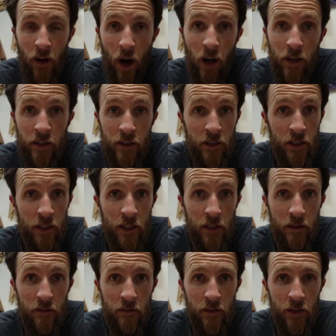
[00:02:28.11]

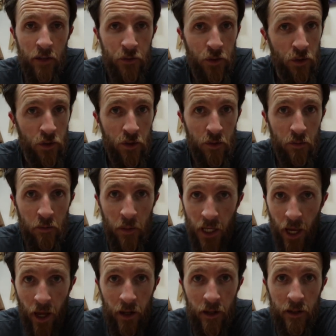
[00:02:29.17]
honestly, if you're
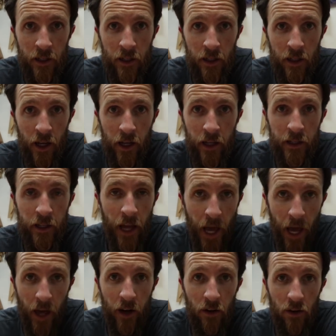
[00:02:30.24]
mechanically inclined
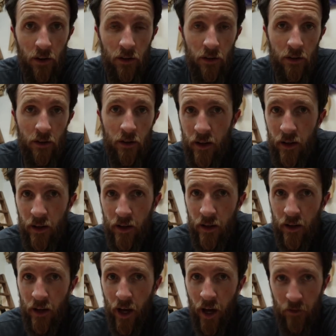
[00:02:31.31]
at all,
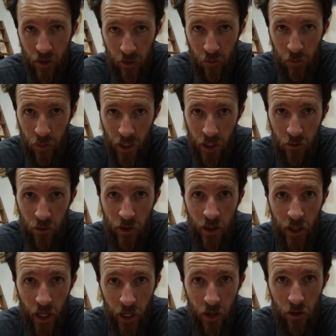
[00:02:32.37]
having played with
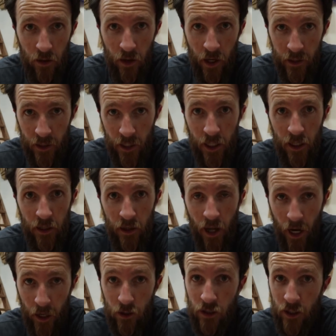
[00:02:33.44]
Lego as a kid
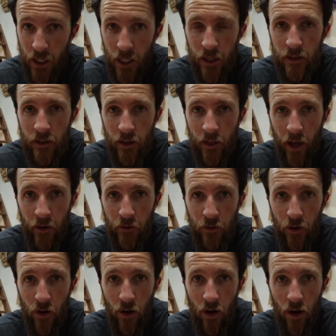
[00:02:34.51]
actually isn't that
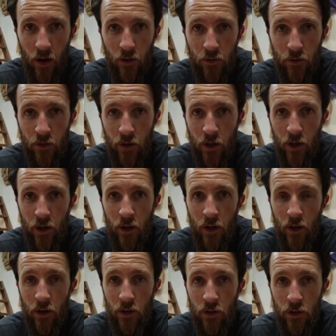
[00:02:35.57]
far off.
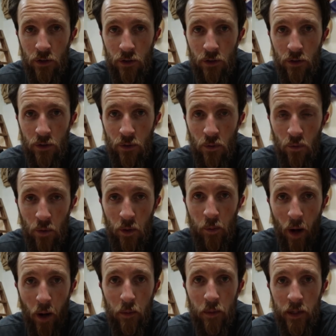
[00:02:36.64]
You will
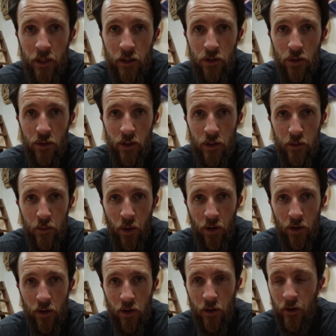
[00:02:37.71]
probably enjoy this
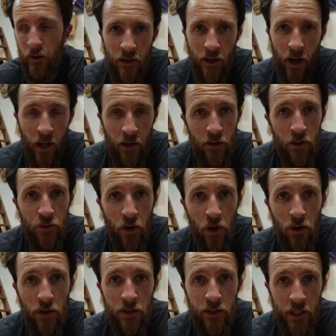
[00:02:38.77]
part. I don't know if
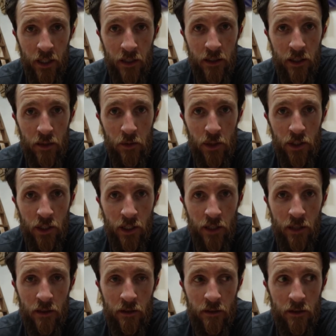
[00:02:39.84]
all CNC
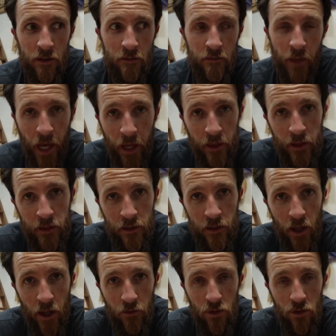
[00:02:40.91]
machines at this
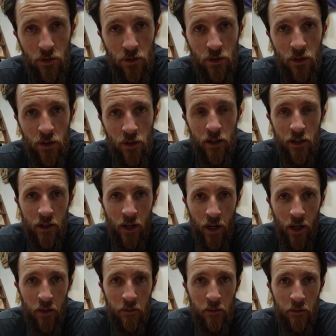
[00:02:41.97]
level
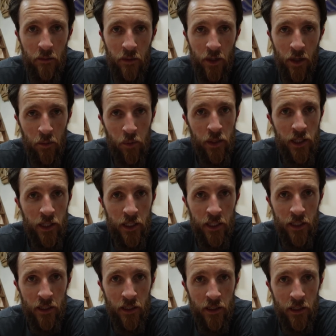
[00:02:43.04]
come completely
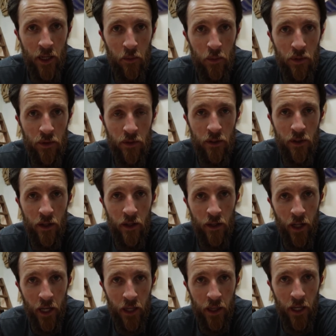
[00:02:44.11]
disassembled
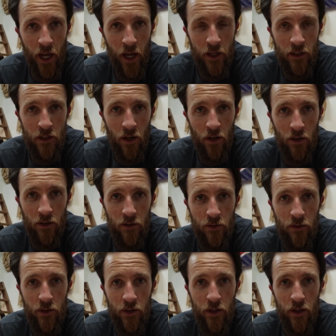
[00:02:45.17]
like the X-Carve,
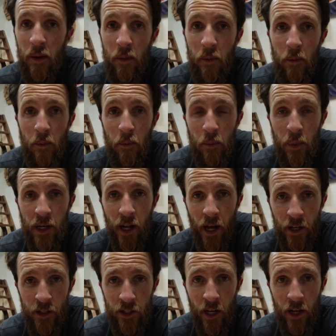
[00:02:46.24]
but it
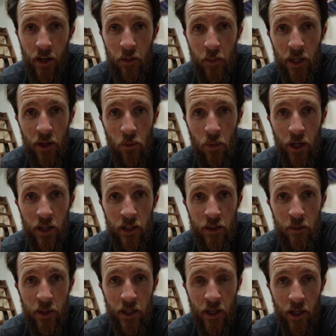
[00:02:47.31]
actually ended up being a way
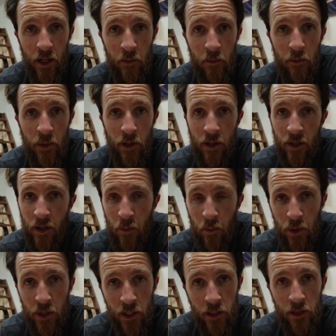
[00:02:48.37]
to become
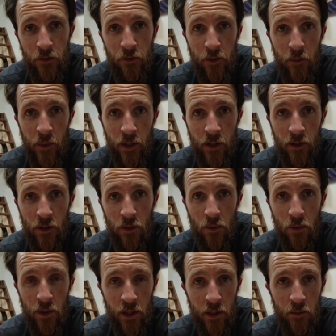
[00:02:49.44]
completely familiar
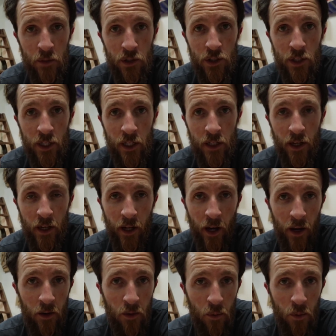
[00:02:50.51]
with the machine and
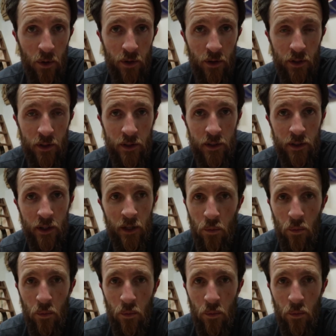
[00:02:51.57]
how it works